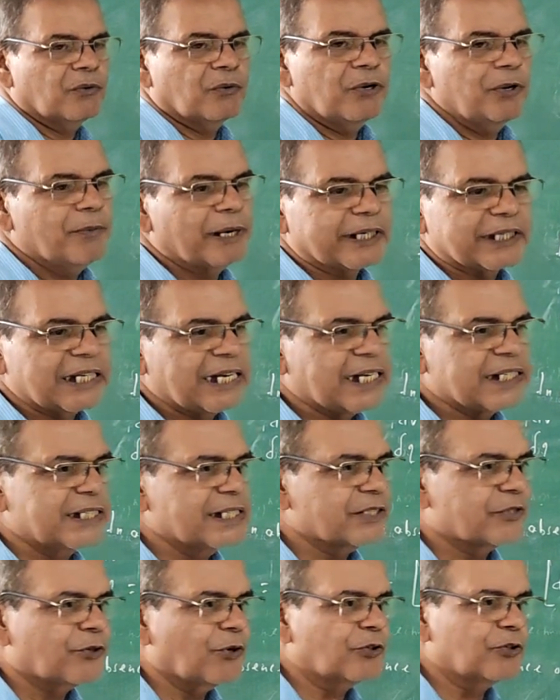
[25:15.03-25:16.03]
we
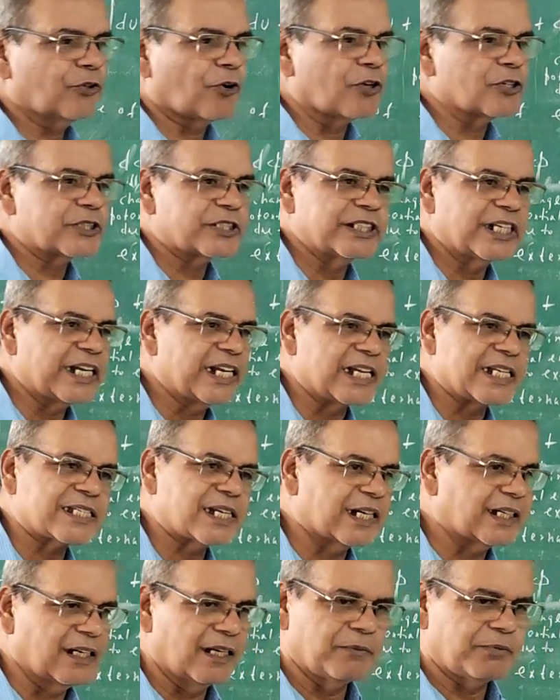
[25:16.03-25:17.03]
metallurgists don't consider
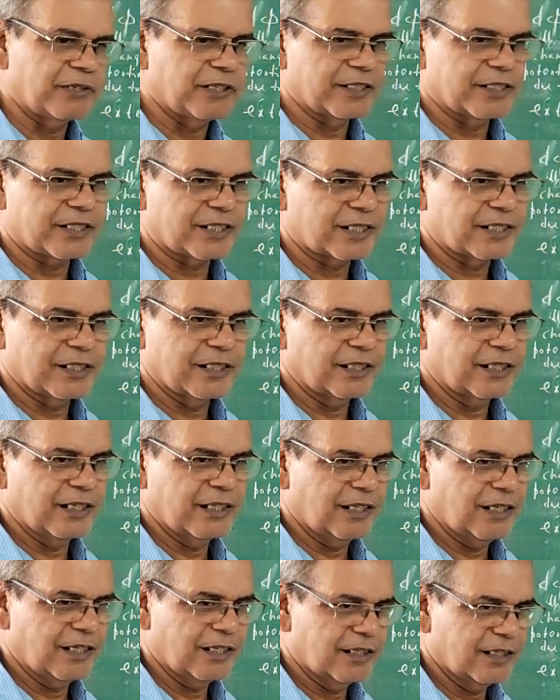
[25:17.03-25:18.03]
external fields.
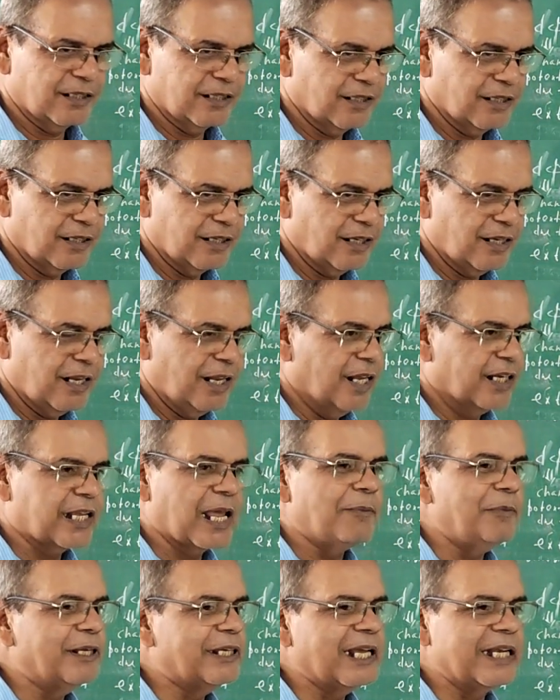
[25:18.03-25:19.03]
The
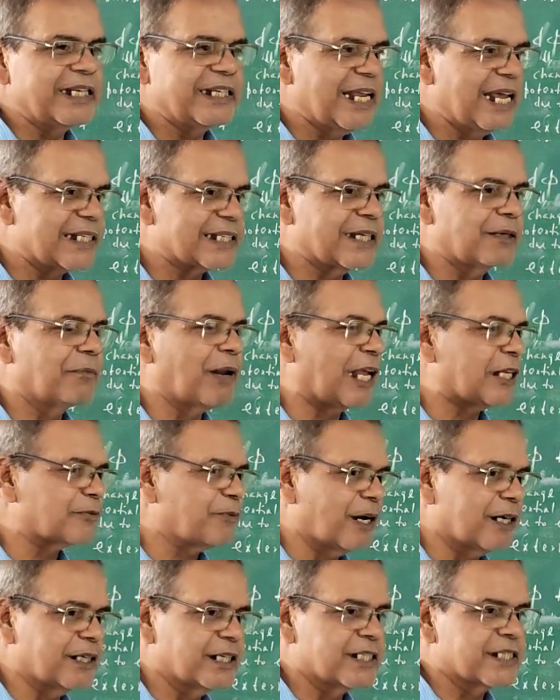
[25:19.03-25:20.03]
chemical reaction,
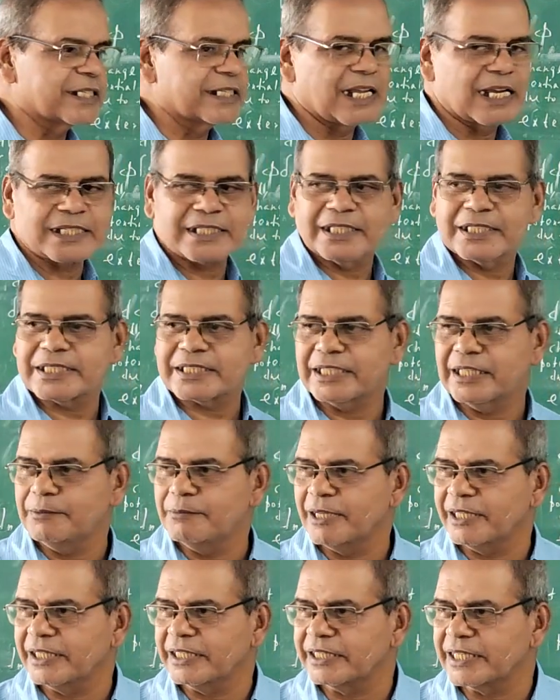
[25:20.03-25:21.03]
blast furnace reactions,
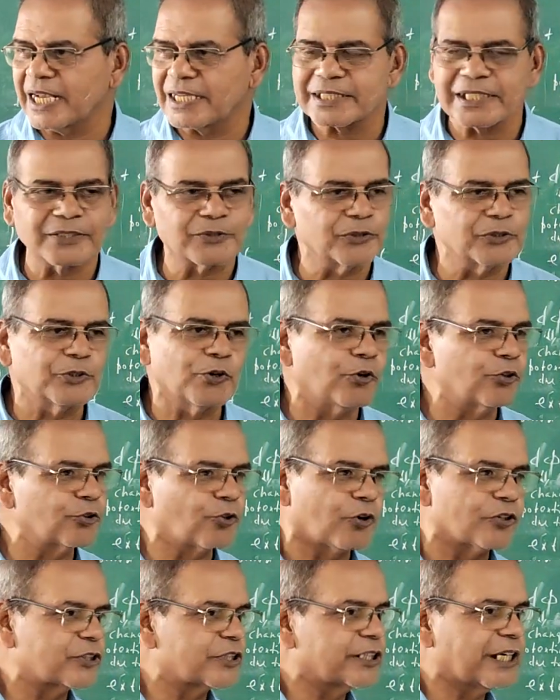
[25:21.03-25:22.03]
steel making reactions, we
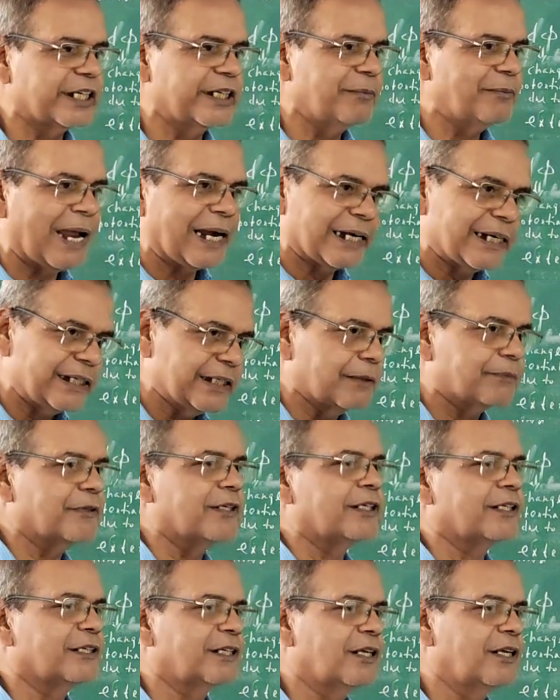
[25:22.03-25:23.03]
don't consider in magnetic
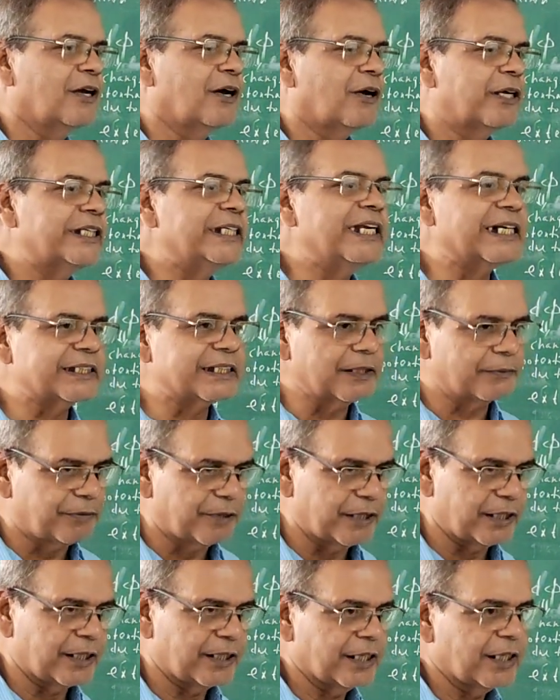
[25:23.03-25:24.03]
field or electric
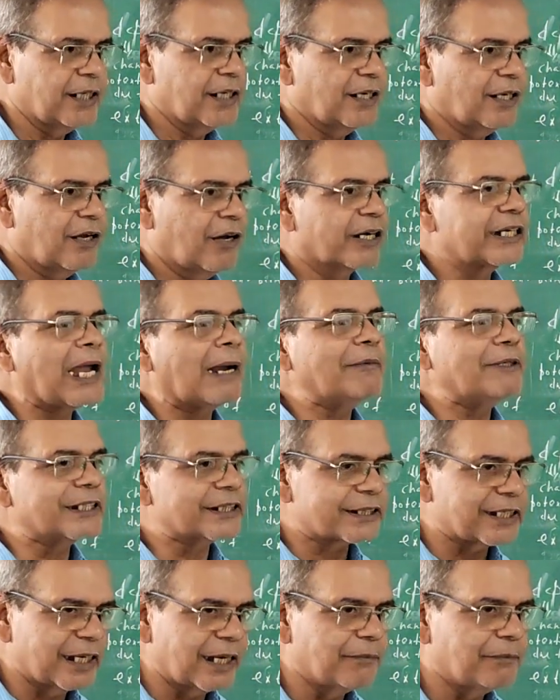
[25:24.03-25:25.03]
field or
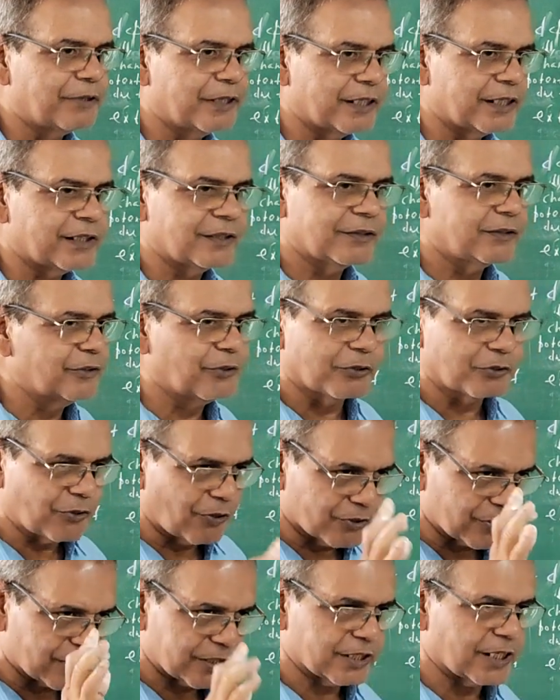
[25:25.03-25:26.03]
gravitational field, we don't
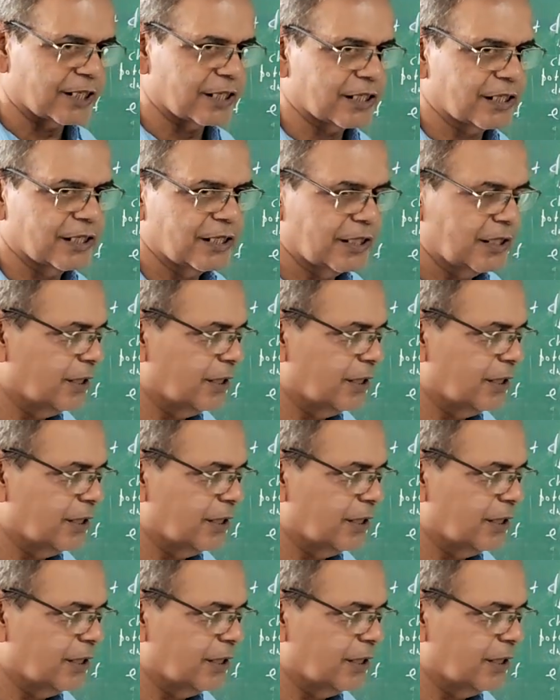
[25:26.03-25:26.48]
consider.